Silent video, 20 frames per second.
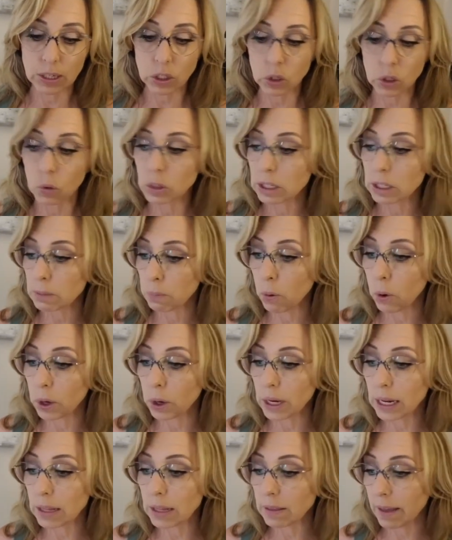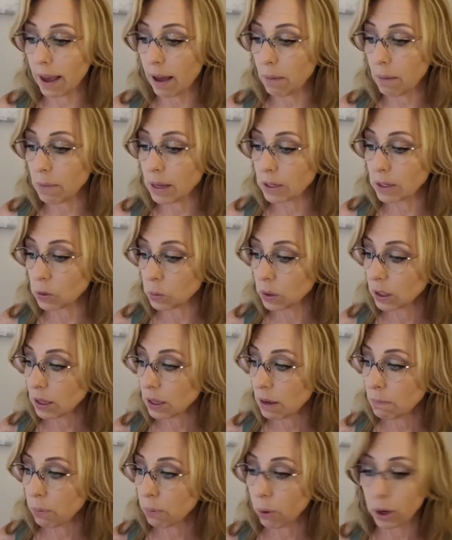So supporting them is
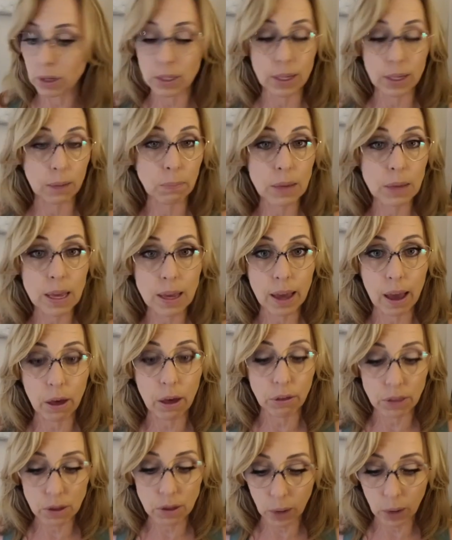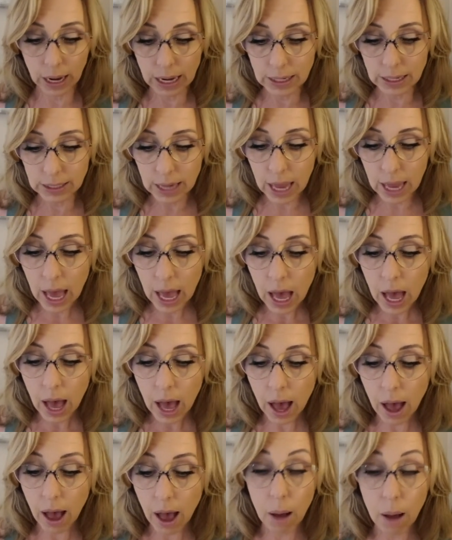really important to being a healthy weight.
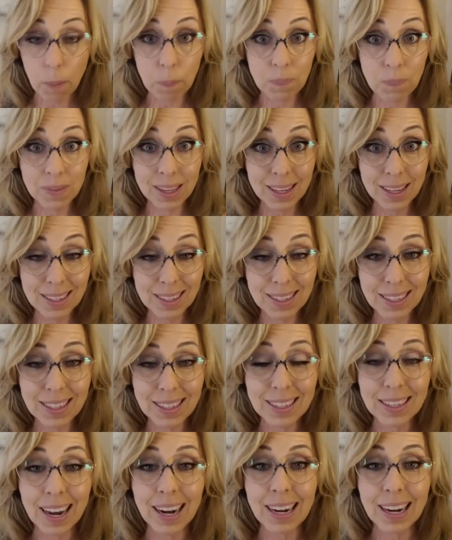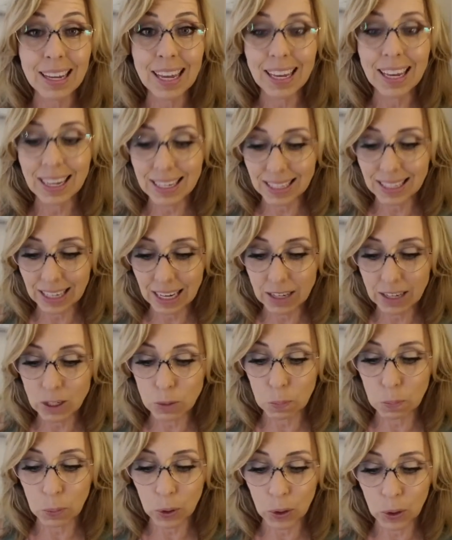This is exciting. It
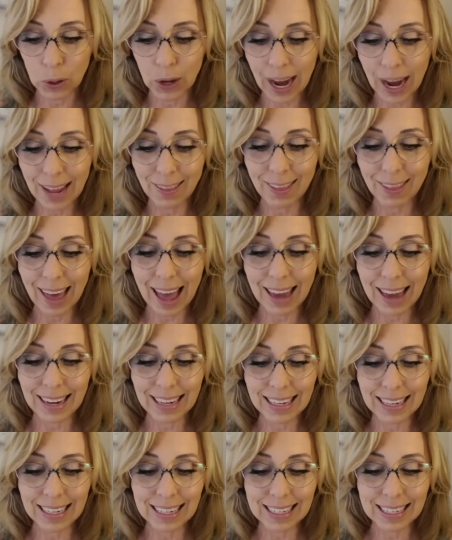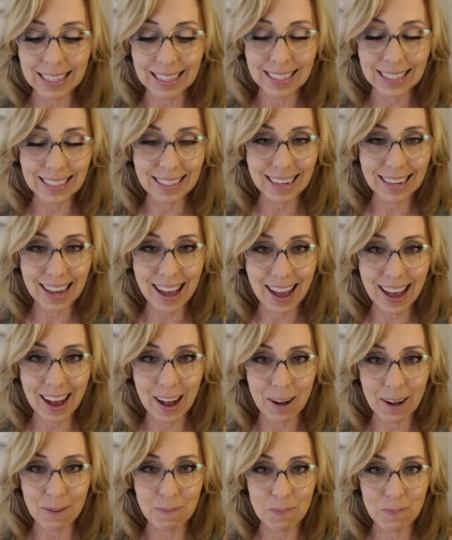contains myrrh, and that is
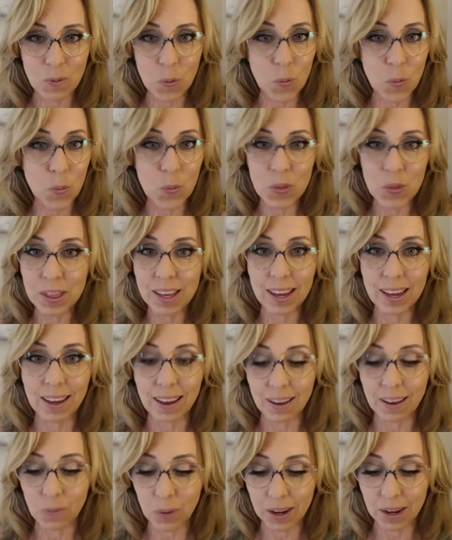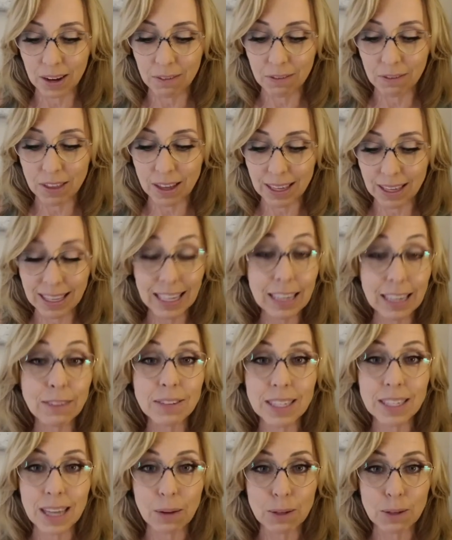one of the
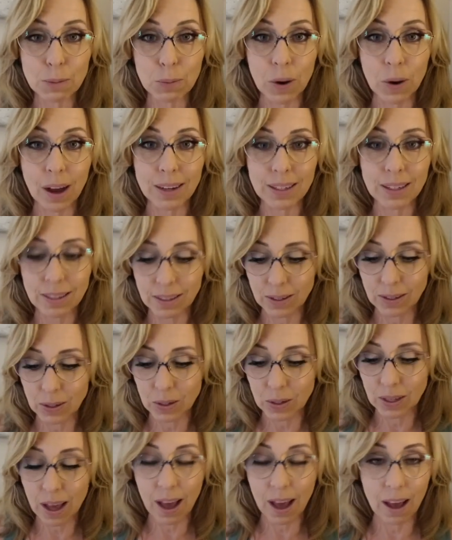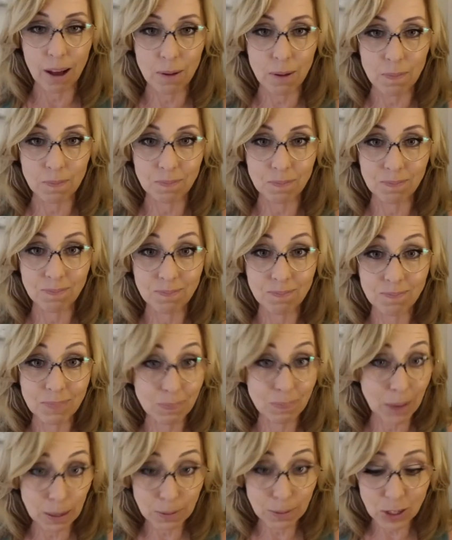gifts that was brought to
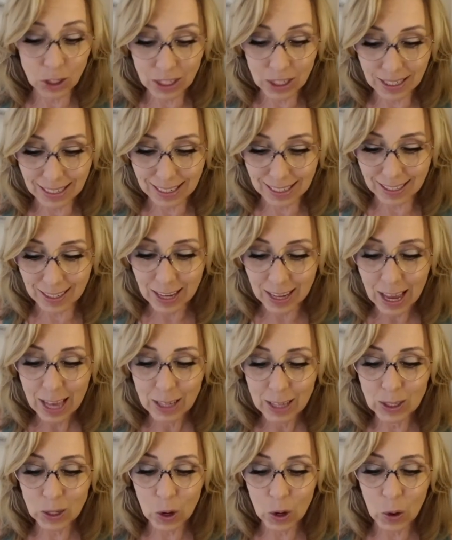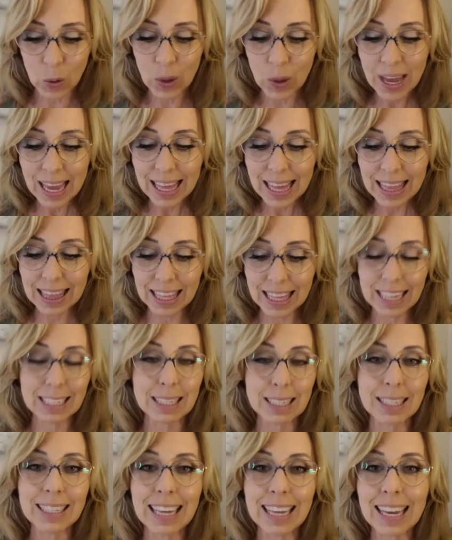baby Jesus. So
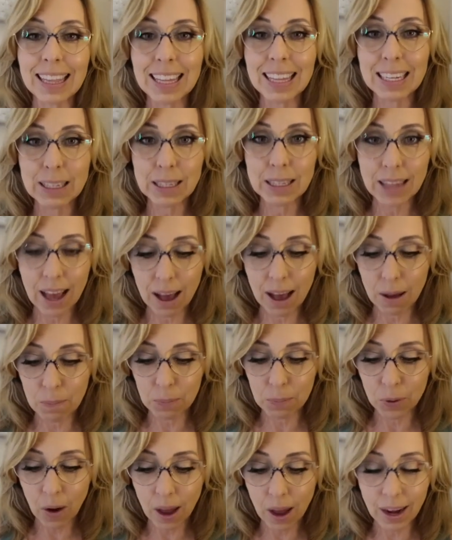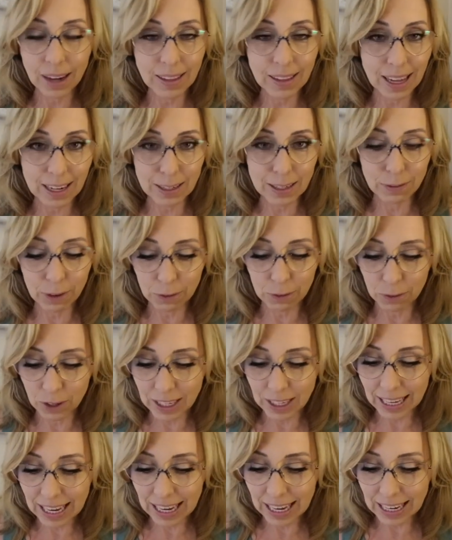this product that is fit for
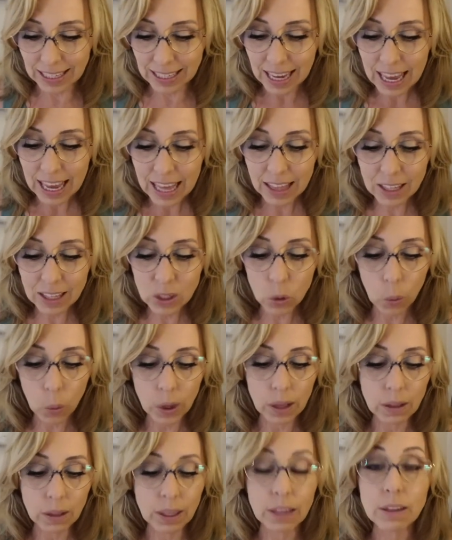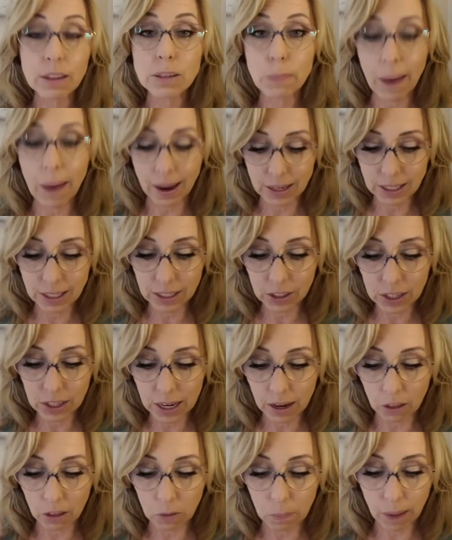kings, this oil kills bacteria
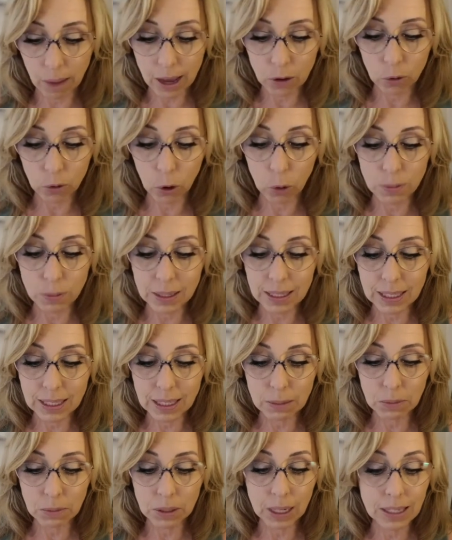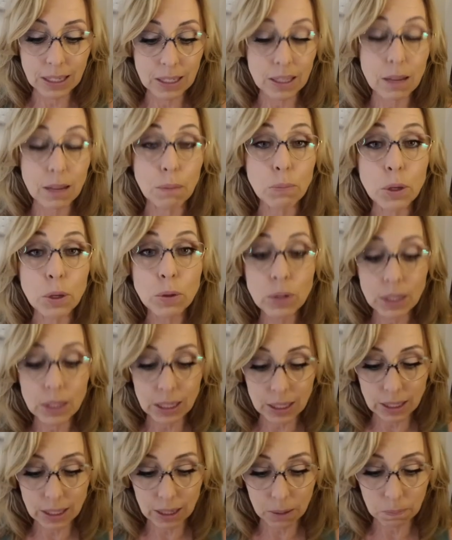and other microbes. It stimulates the immune
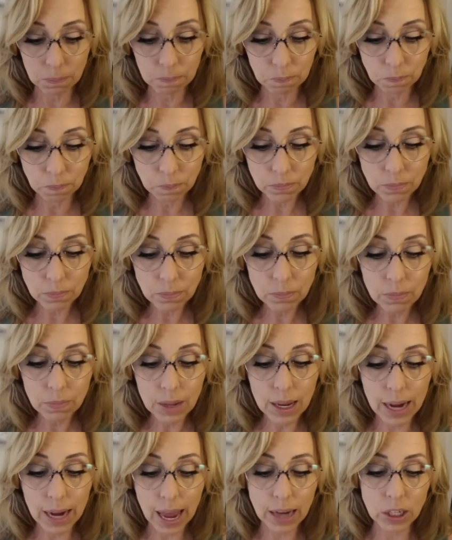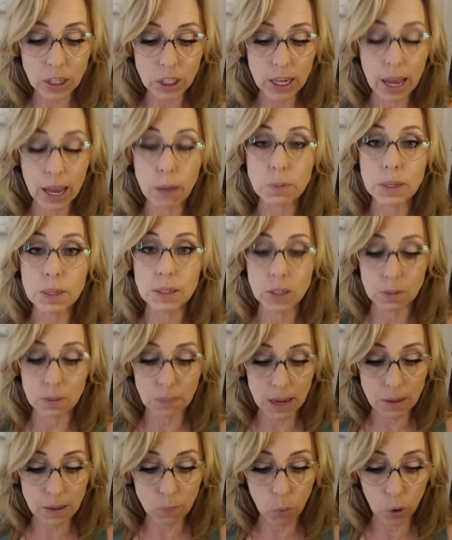system. It actually helps us to
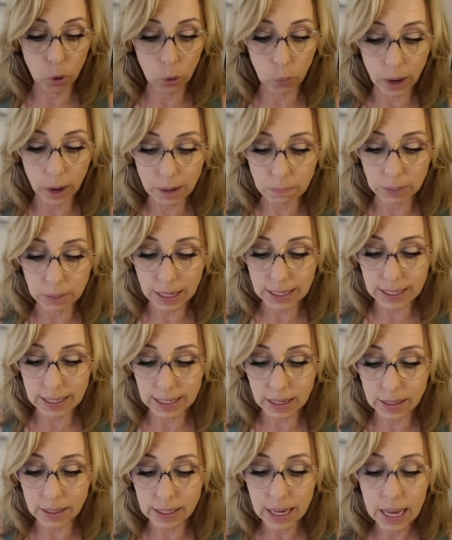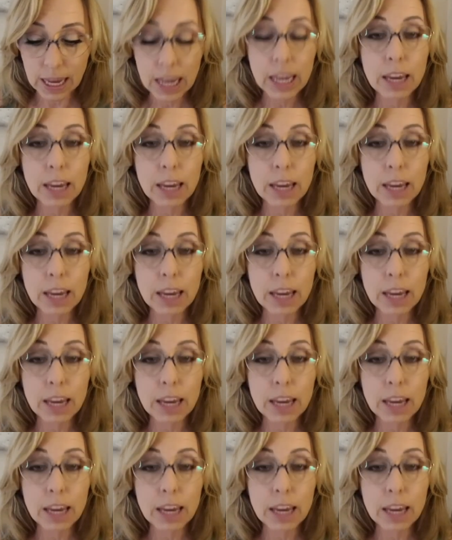make more white blood cells.